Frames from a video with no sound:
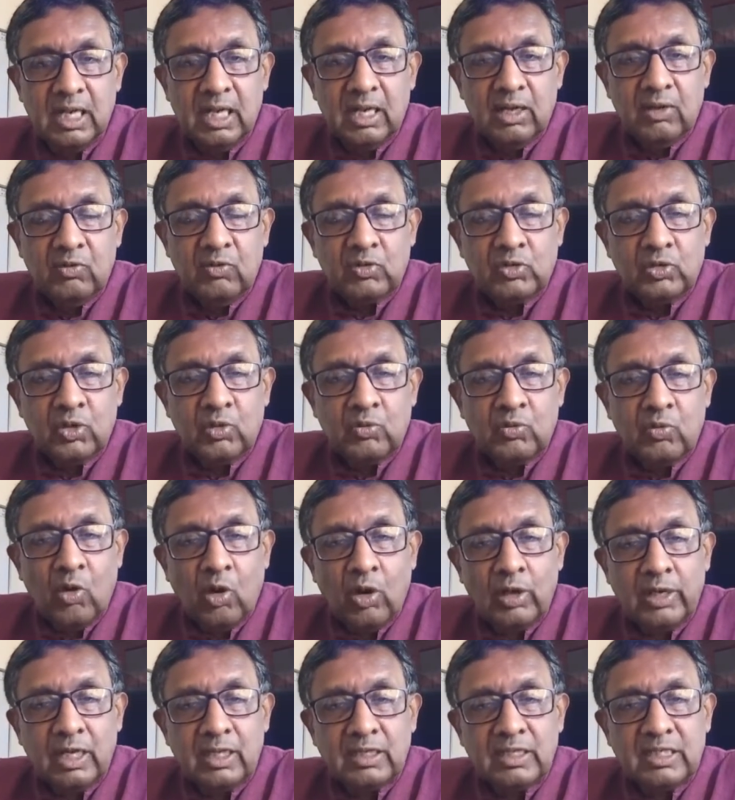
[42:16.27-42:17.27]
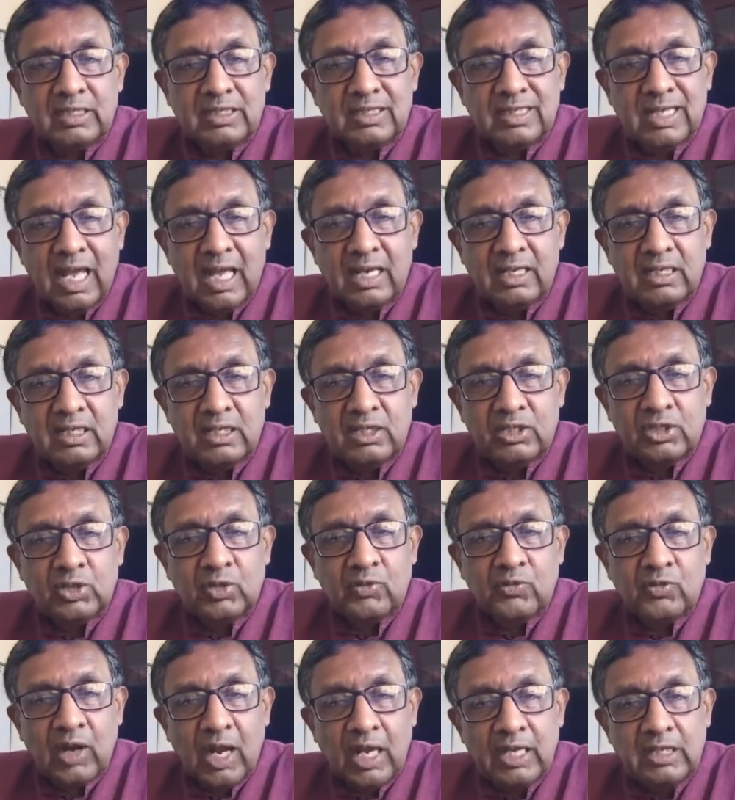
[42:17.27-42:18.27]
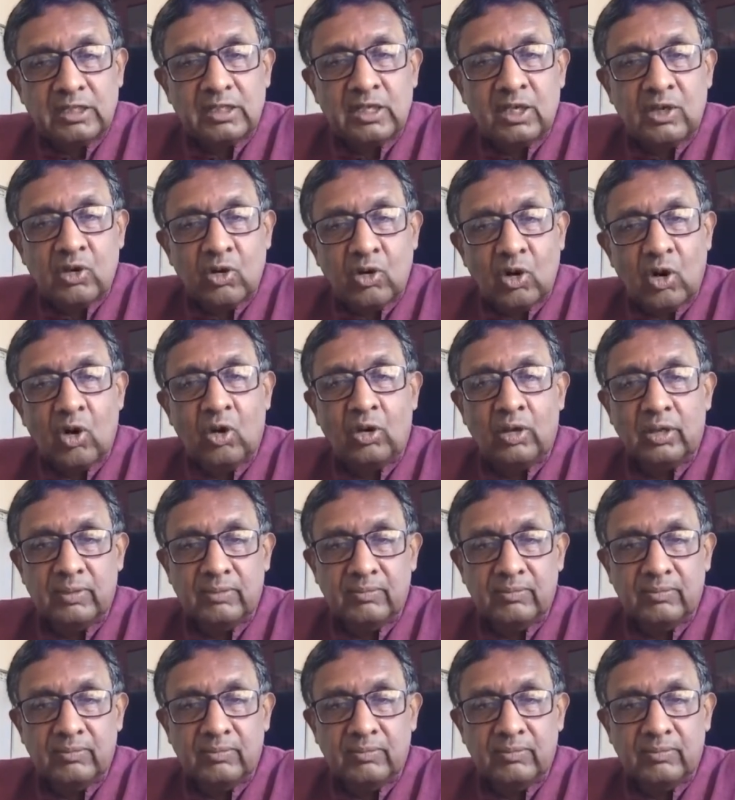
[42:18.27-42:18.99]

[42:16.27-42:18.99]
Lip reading: So what are the standards of right and wrong